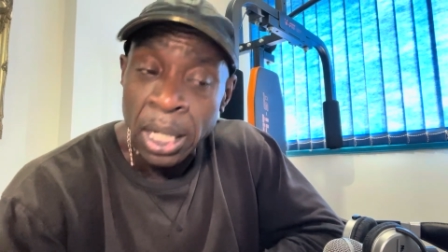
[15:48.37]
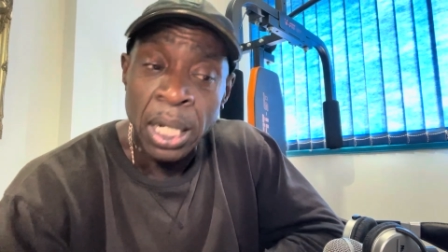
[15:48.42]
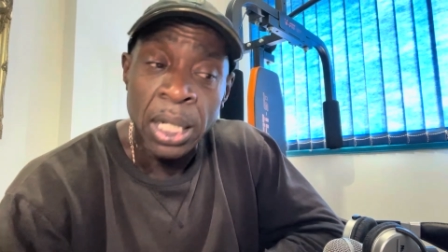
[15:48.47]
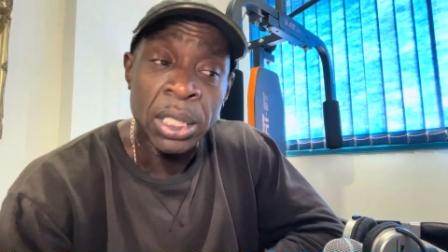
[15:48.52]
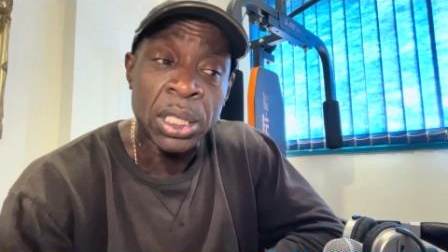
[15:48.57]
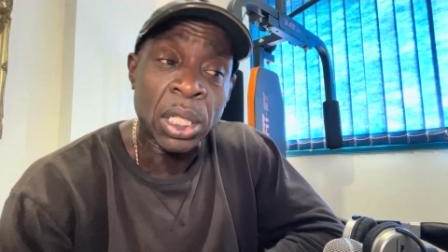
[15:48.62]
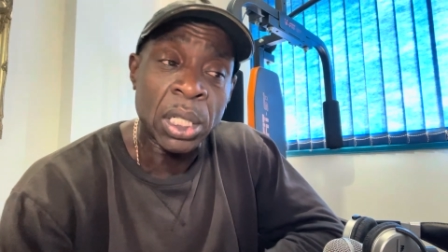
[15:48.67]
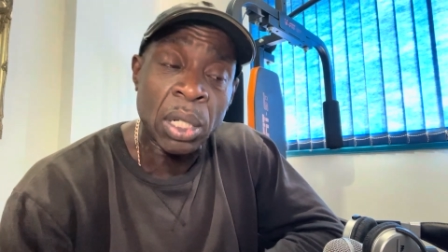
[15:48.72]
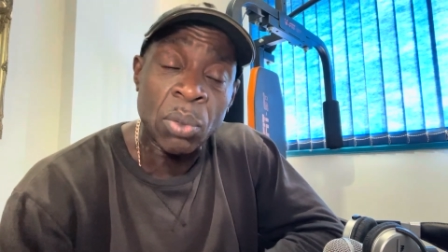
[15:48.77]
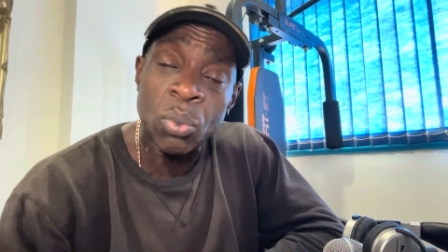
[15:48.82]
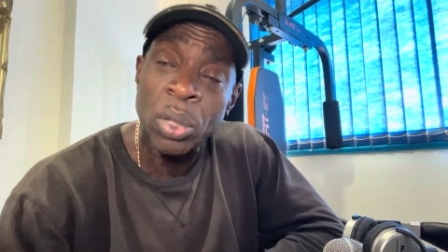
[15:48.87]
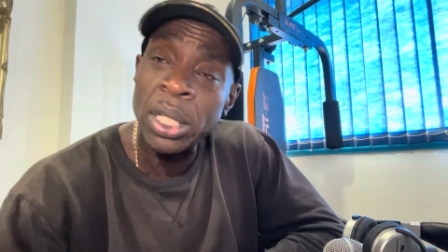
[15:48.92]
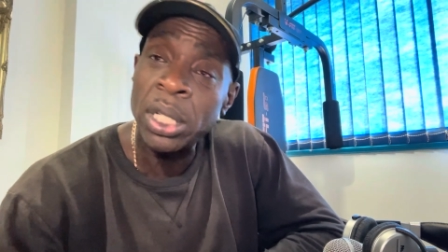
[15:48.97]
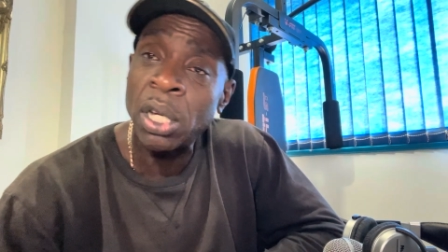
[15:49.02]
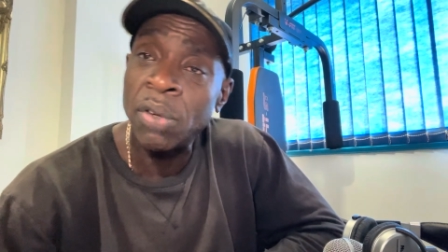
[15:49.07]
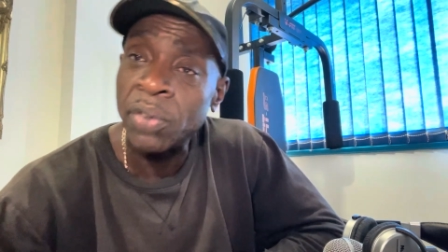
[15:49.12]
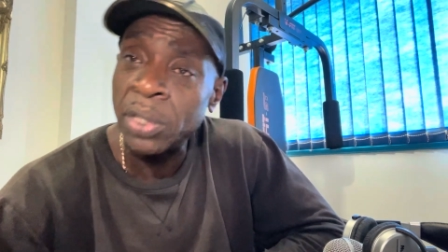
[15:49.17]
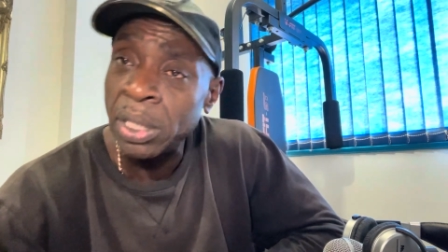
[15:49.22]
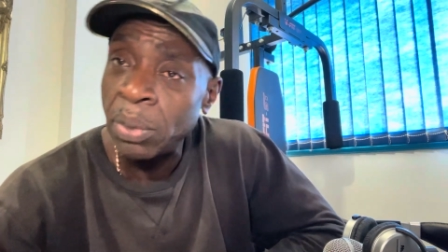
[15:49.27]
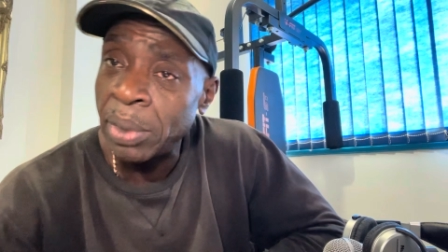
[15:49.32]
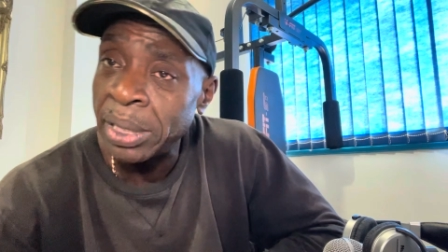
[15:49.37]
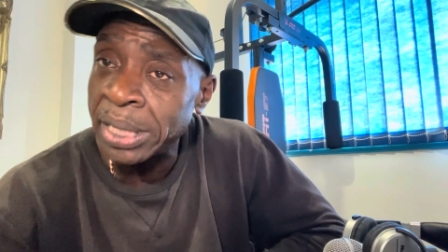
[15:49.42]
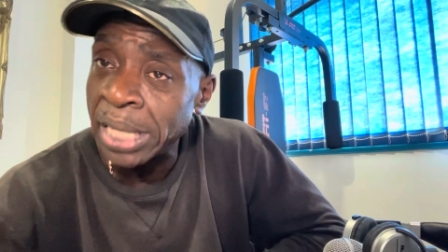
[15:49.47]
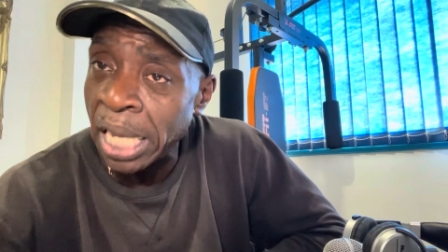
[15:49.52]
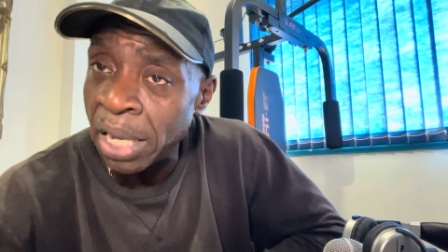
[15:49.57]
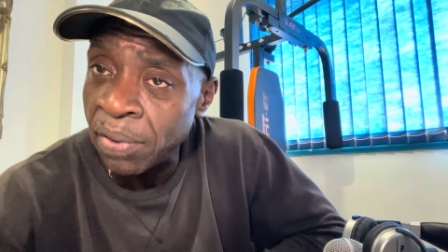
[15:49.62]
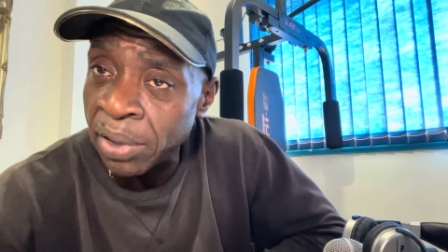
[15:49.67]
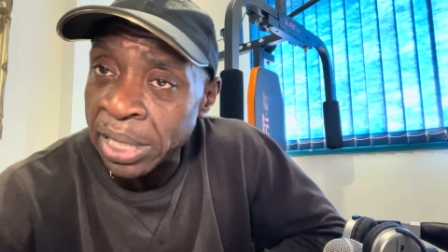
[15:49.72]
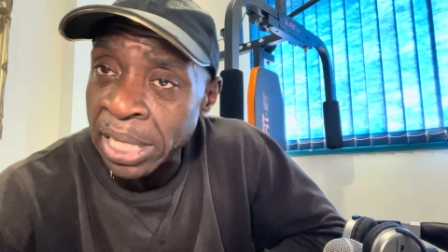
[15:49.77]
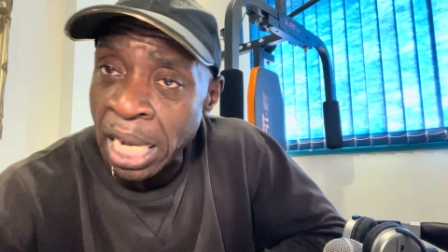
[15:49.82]
So then when
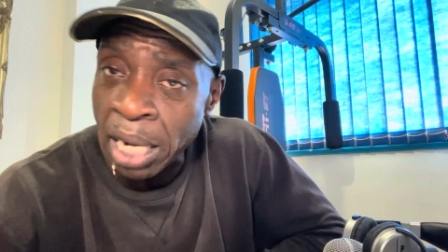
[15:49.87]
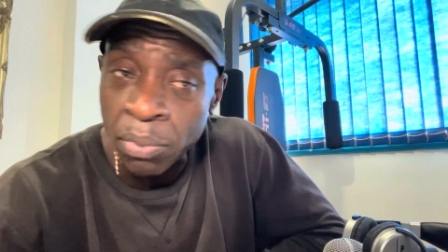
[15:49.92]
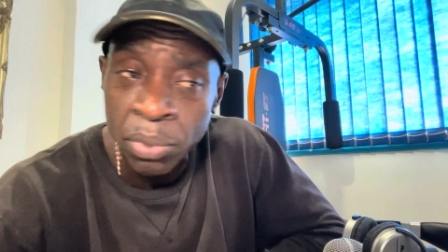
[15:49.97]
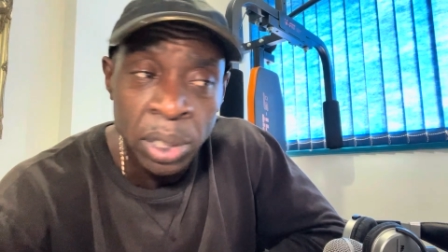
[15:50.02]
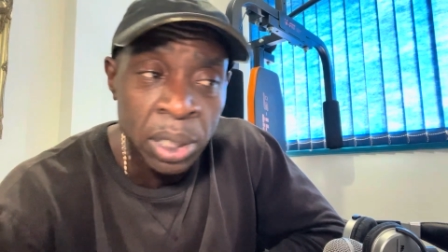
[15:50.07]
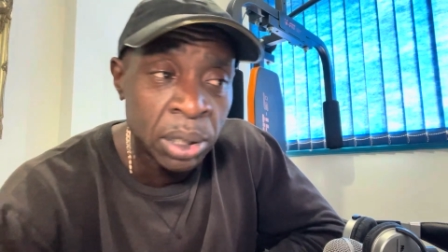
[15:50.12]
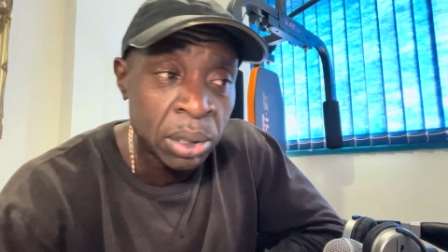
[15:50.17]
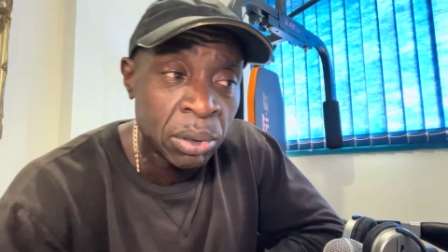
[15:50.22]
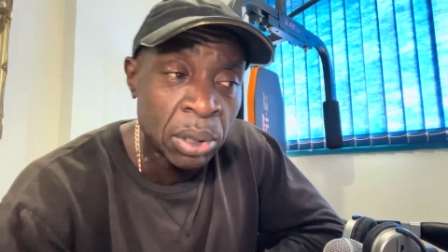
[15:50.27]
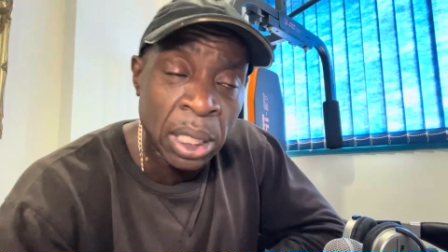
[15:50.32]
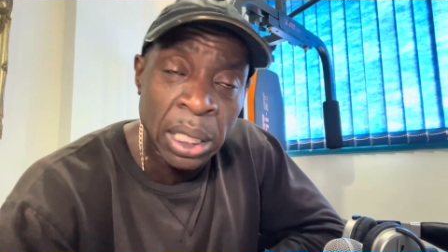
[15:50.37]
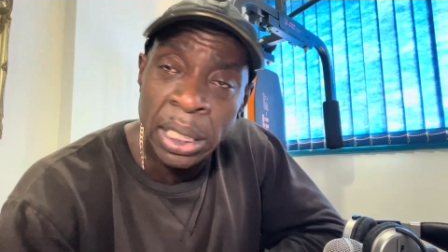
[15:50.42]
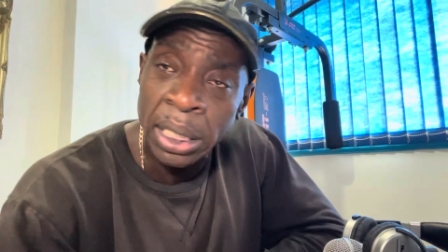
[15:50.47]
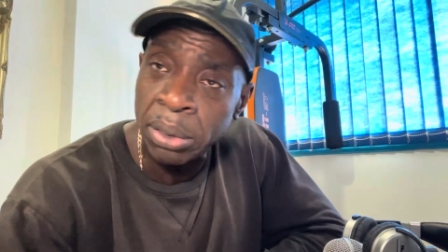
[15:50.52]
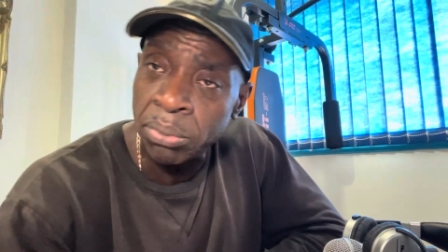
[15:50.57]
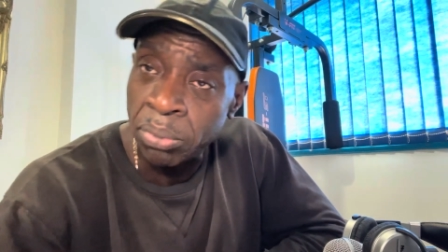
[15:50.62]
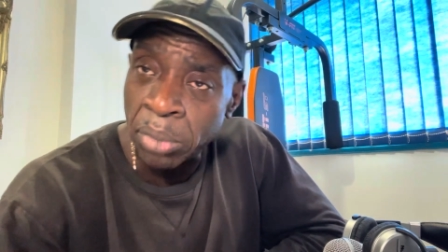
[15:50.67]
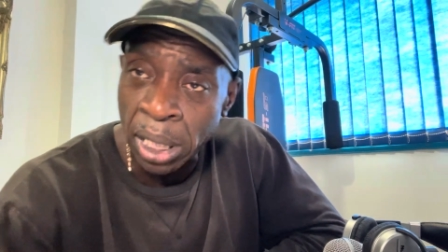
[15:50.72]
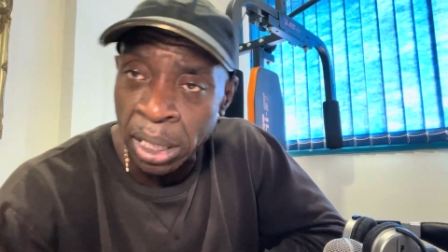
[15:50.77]
David Cameron